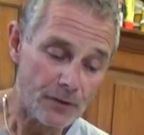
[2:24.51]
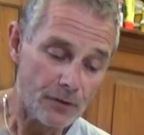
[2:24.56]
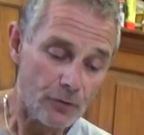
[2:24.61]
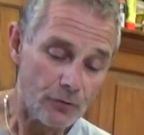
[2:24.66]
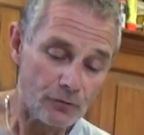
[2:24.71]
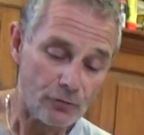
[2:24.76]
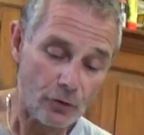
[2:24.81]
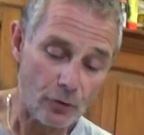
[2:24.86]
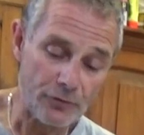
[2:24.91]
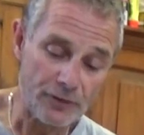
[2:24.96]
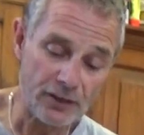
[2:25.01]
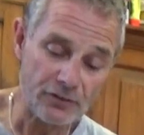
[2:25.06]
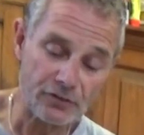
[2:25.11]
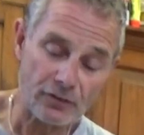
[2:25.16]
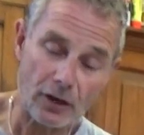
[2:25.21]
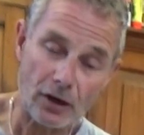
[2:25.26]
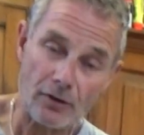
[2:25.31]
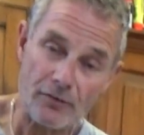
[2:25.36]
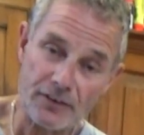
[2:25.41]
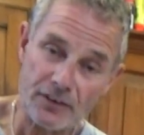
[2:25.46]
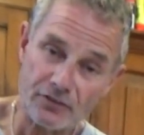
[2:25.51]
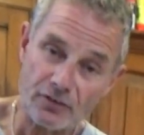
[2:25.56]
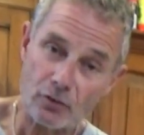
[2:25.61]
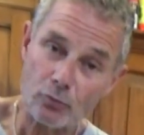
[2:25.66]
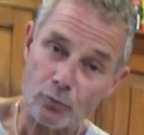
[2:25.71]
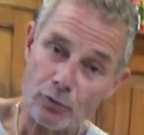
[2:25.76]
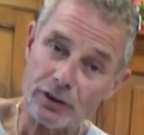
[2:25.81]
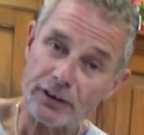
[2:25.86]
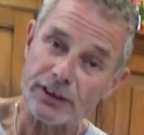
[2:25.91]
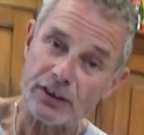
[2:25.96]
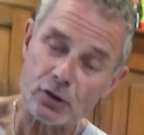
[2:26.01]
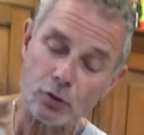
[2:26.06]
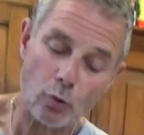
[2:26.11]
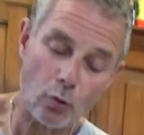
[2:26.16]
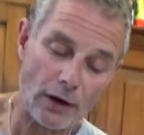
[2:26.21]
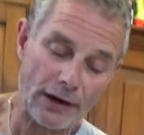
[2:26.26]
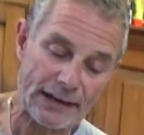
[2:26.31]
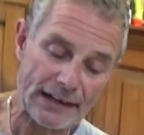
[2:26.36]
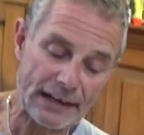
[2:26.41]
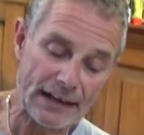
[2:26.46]
So these are really
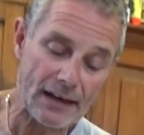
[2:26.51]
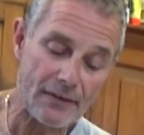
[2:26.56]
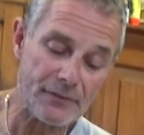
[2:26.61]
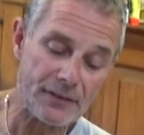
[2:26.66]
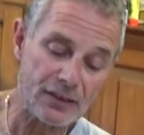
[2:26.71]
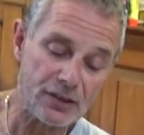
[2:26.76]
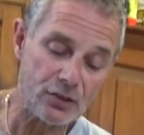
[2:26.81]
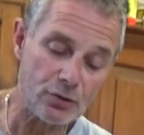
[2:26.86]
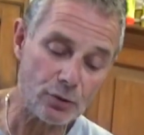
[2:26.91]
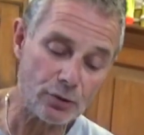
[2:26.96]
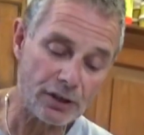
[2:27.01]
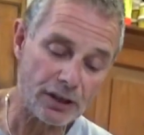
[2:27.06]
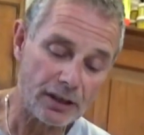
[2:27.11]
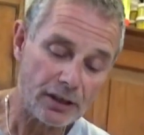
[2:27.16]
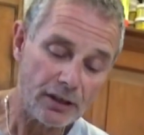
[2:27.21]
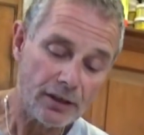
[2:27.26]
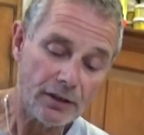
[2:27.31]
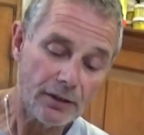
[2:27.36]
quite heavy duty.